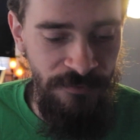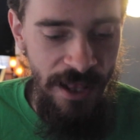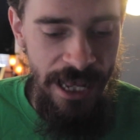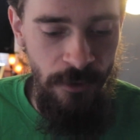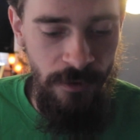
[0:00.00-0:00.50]

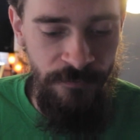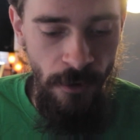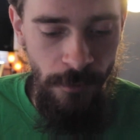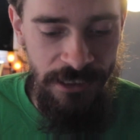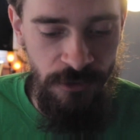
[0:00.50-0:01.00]
Flying, when
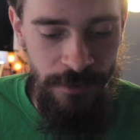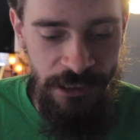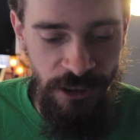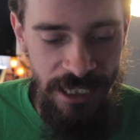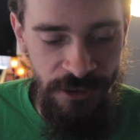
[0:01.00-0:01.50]
Foe Razor
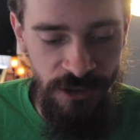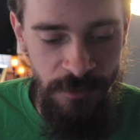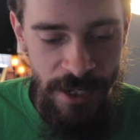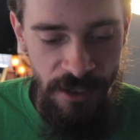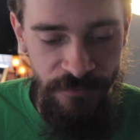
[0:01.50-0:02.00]
Regent enters
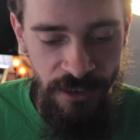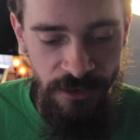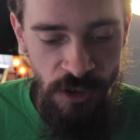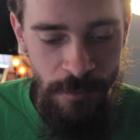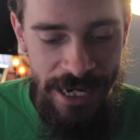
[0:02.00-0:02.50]
the
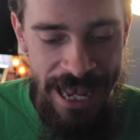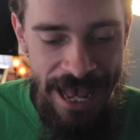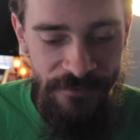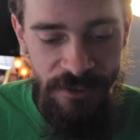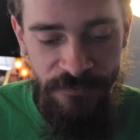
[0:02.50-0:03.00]
battlefield, you may
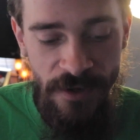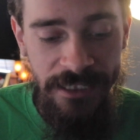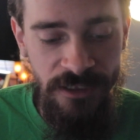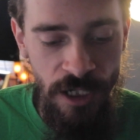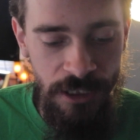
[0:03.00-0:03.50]
have it
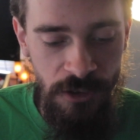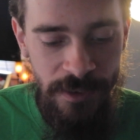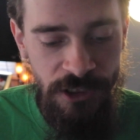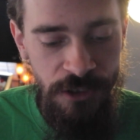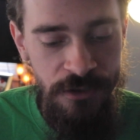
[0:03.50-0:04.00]
fight target
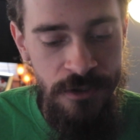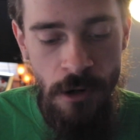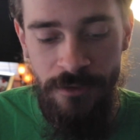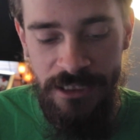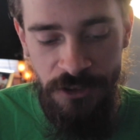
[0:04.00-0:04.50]
creature you
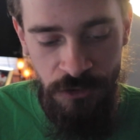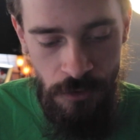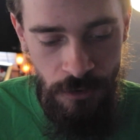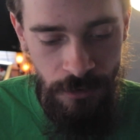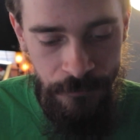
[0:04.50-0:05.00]
don't
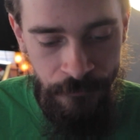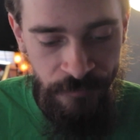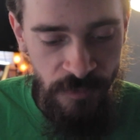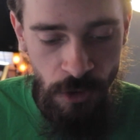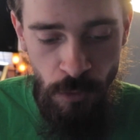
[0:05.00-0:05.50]
control.
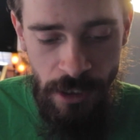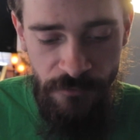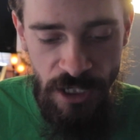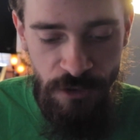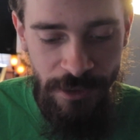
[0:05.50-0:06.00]

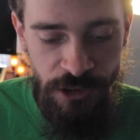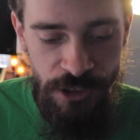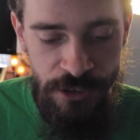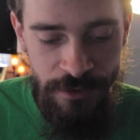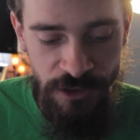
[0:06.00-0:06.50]
Whenever a
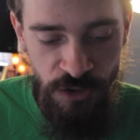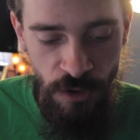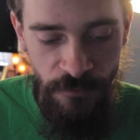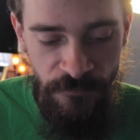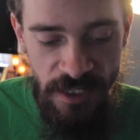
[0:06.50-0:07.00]
creature you
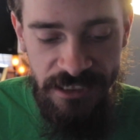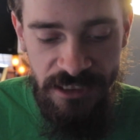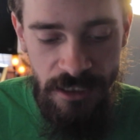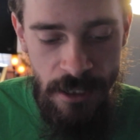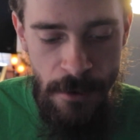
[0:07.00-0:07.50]
control
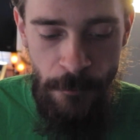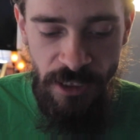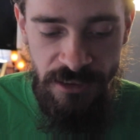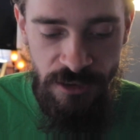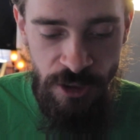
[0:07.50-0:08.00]
fights,
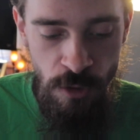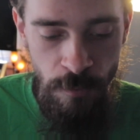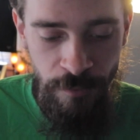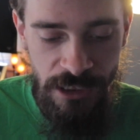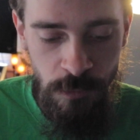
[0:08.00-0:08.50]
put 2
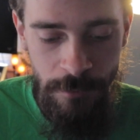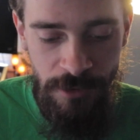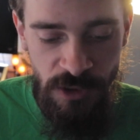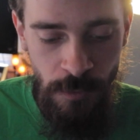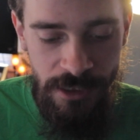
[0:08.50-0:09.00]

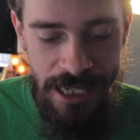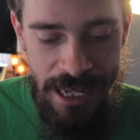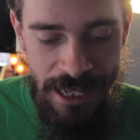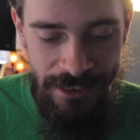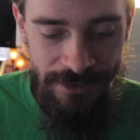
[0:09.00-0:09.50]

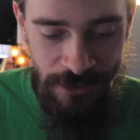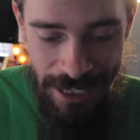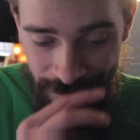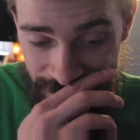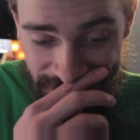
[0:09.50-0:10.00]
+1/+1
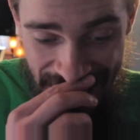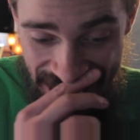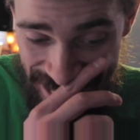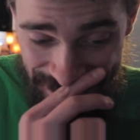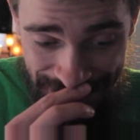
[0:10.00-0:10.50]
counters
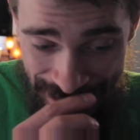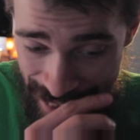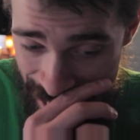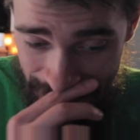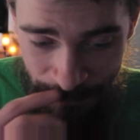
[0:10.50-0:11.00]
on it
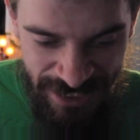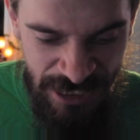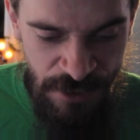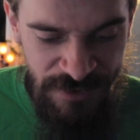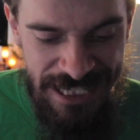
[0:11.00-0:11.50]
at the
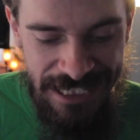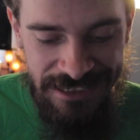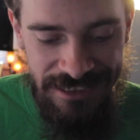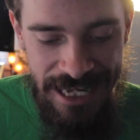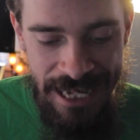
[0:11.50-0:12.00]
beginning of the
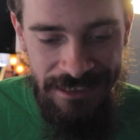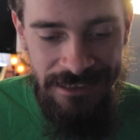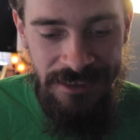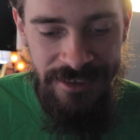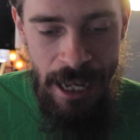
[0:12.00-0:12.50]
next end
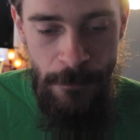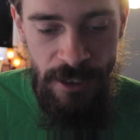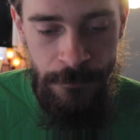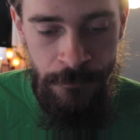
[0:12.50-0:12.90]
step.